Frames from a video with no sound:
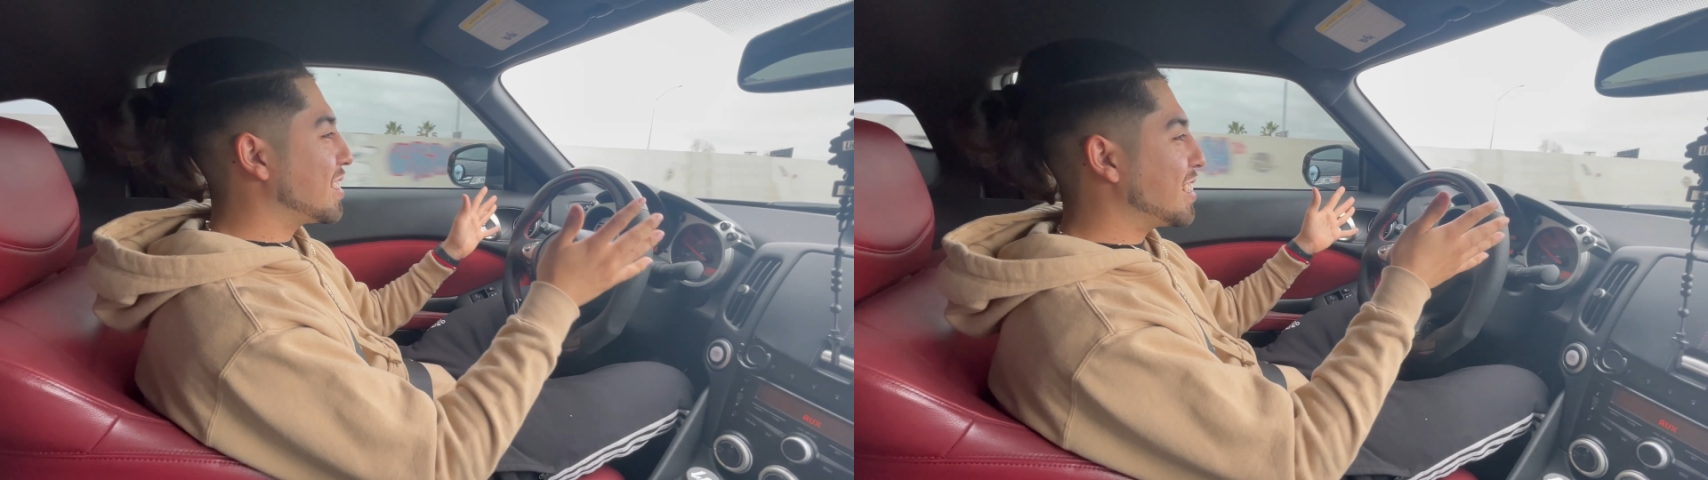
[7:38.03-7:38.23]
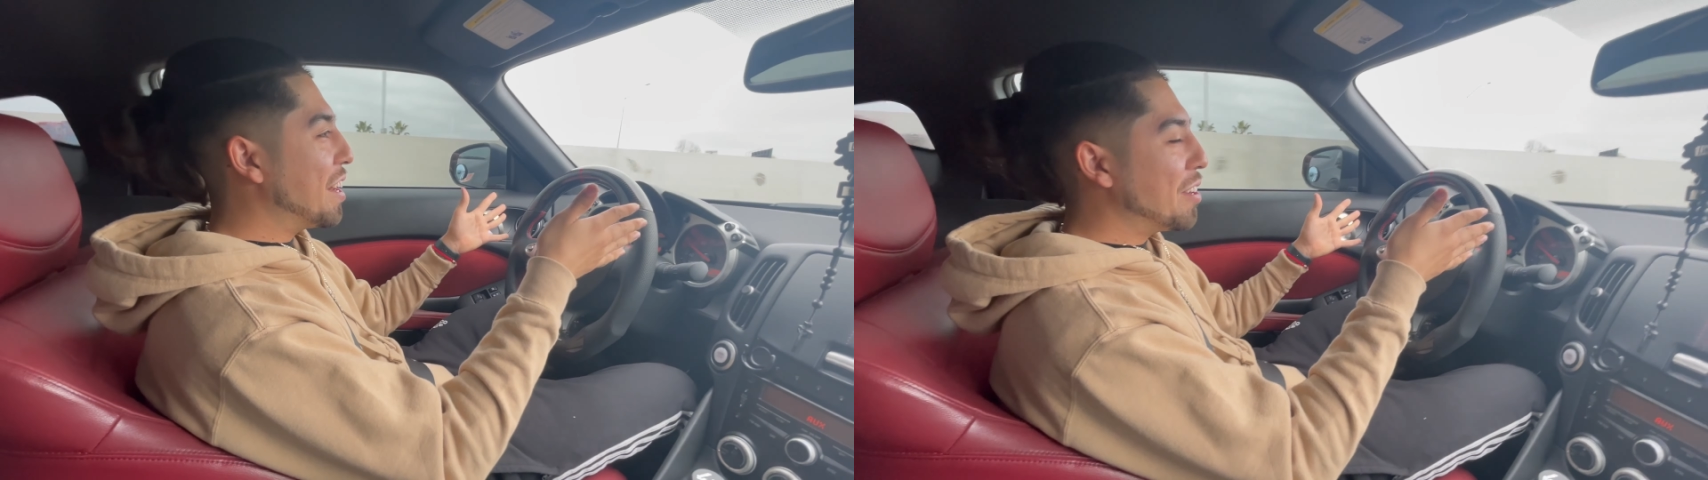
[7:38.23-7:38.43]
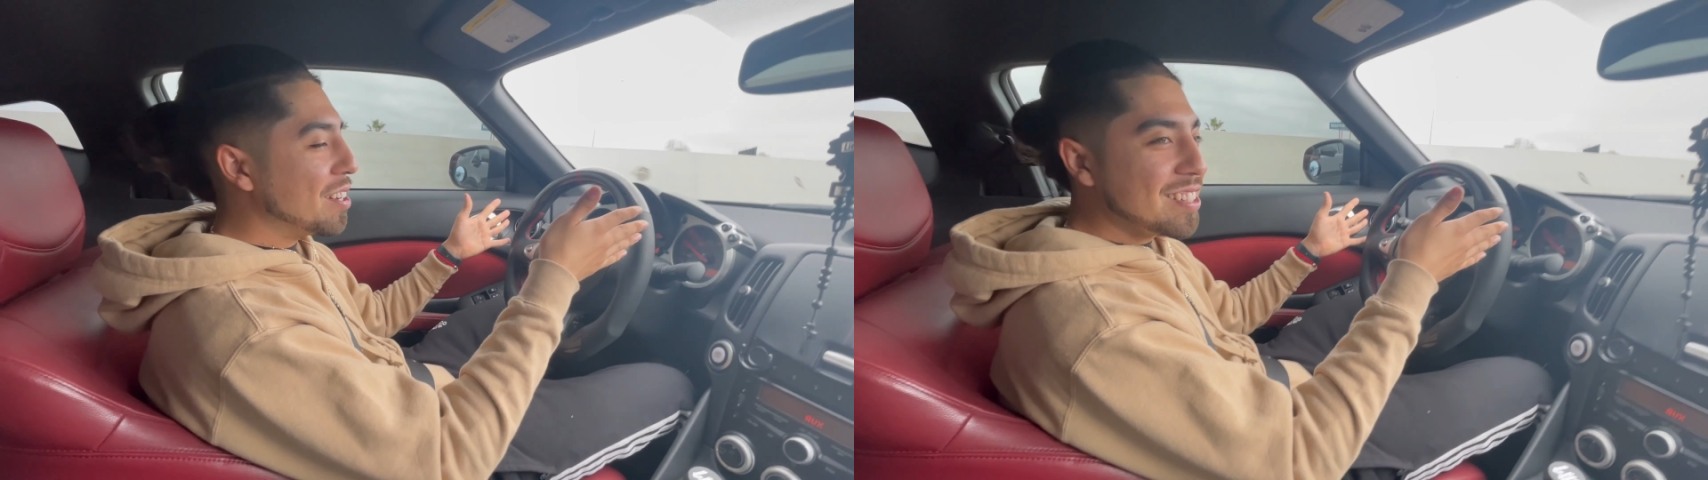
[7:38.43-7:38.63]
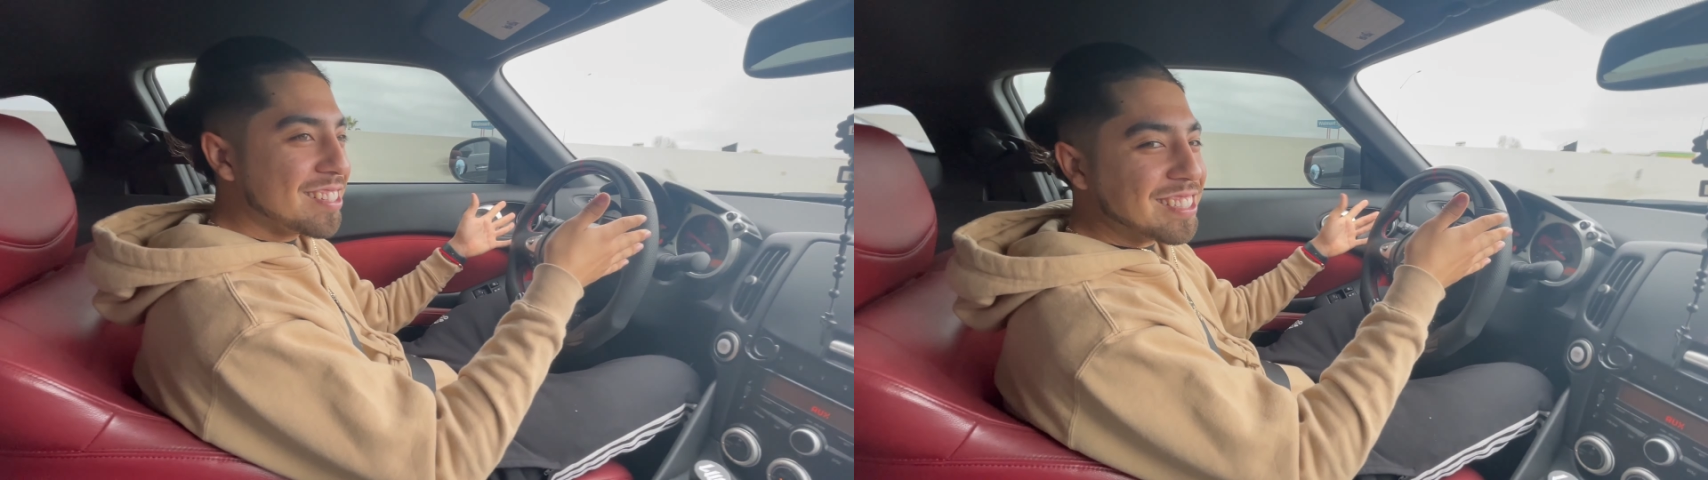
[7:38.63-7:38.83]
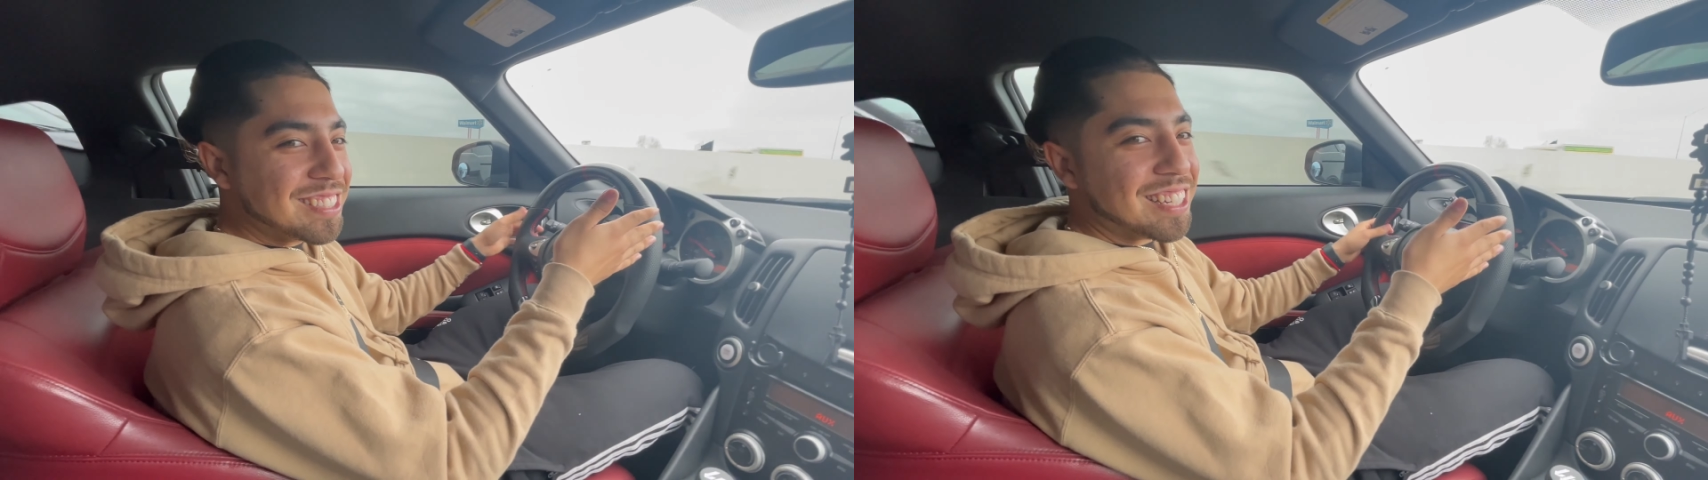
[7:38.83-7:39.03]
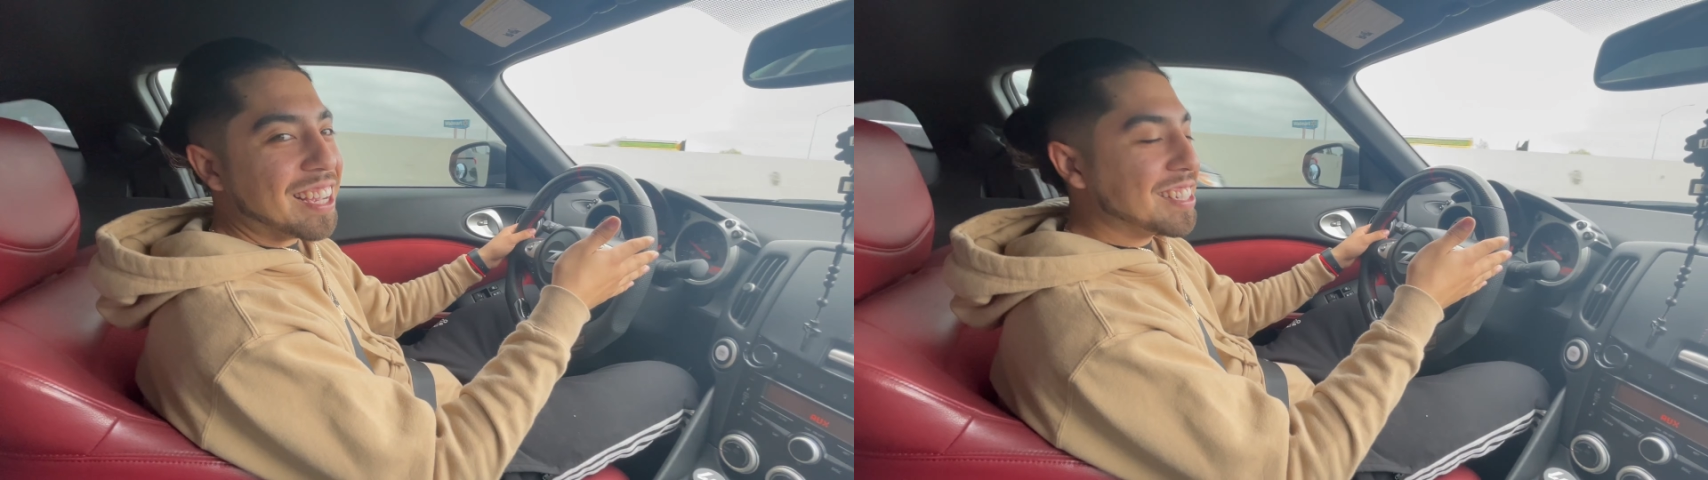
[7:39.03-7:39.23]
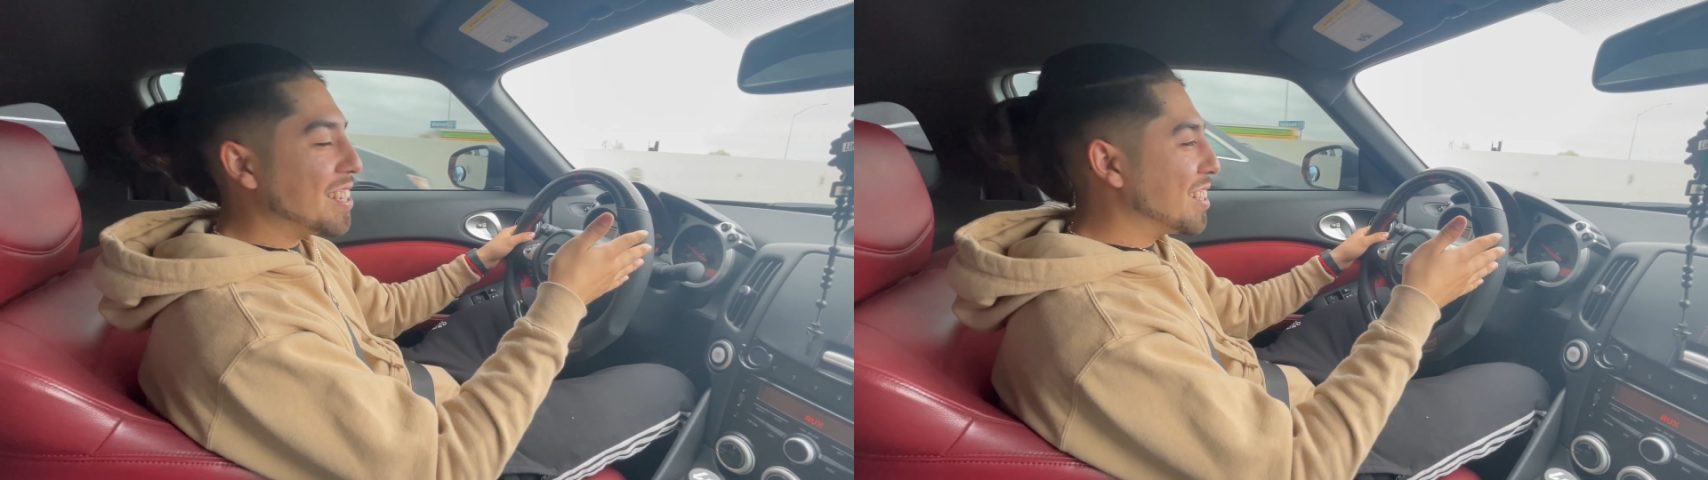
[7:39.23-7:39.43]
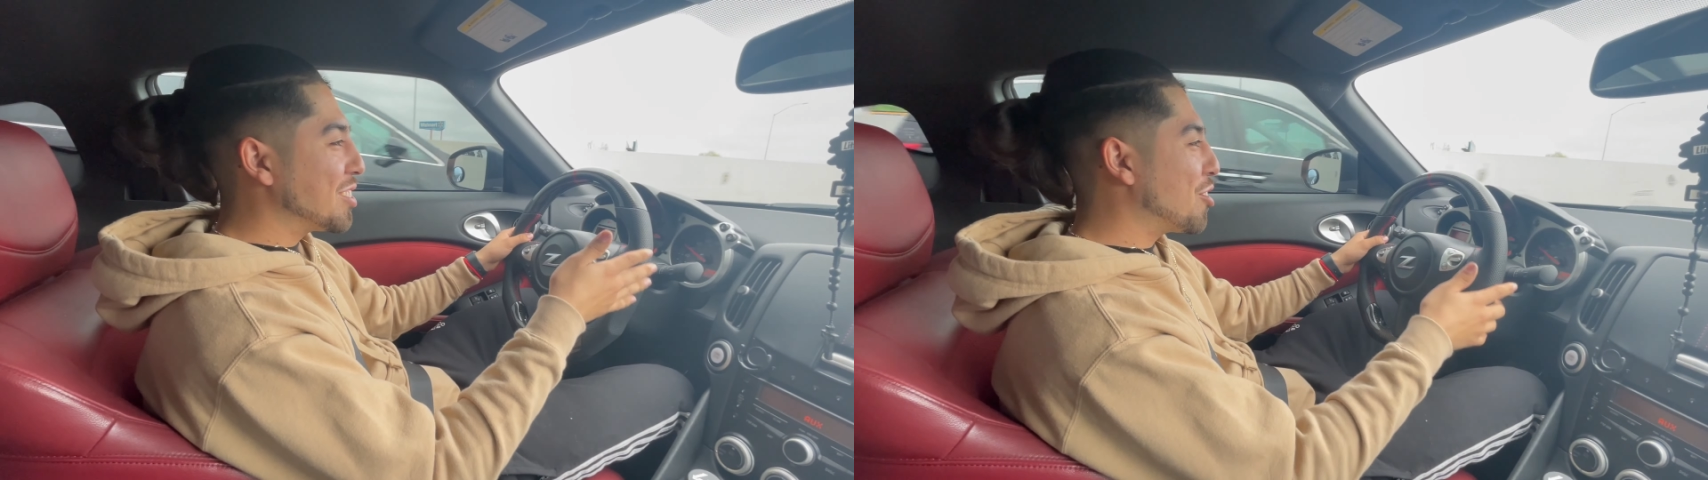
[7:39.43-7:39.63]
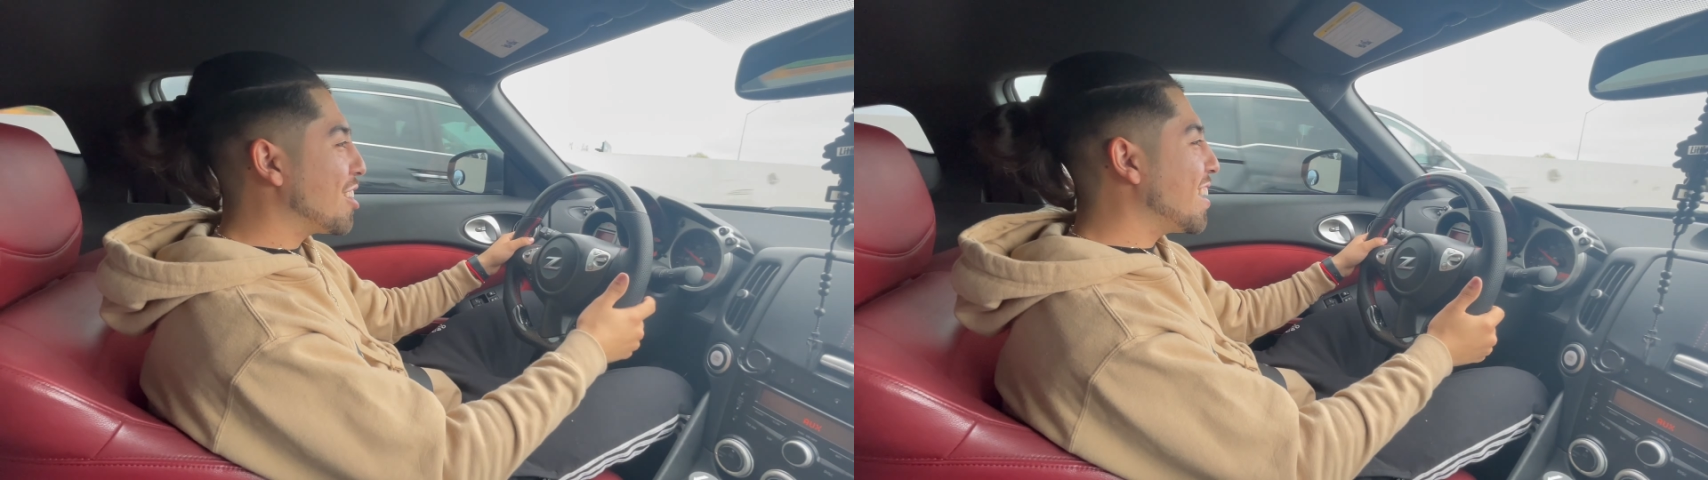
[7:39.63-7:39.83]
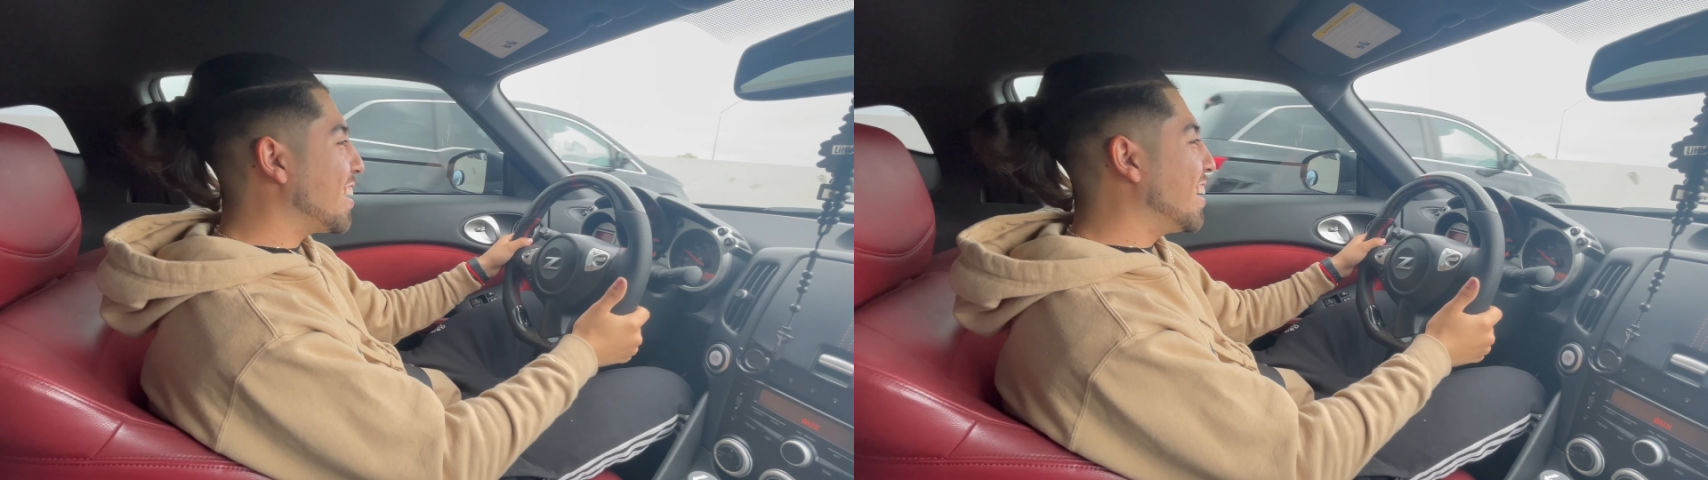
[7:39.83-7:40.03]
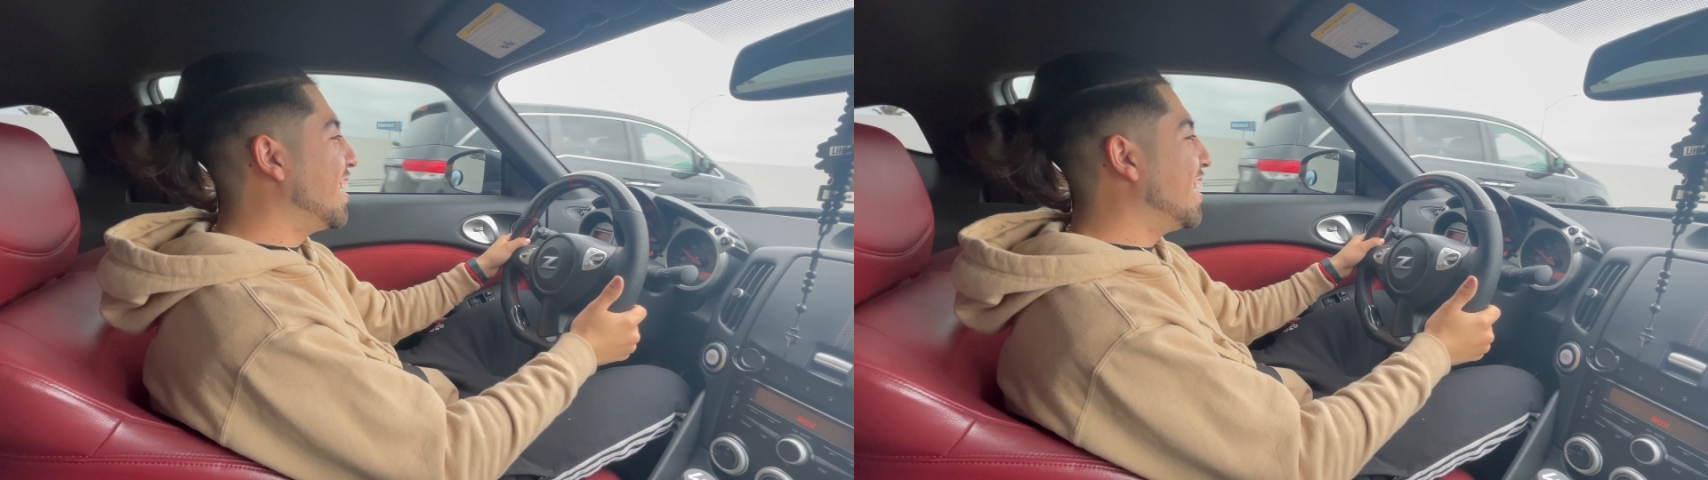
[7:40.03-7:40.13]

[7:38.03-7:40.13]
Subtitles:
centered, because like I said, it's crooked.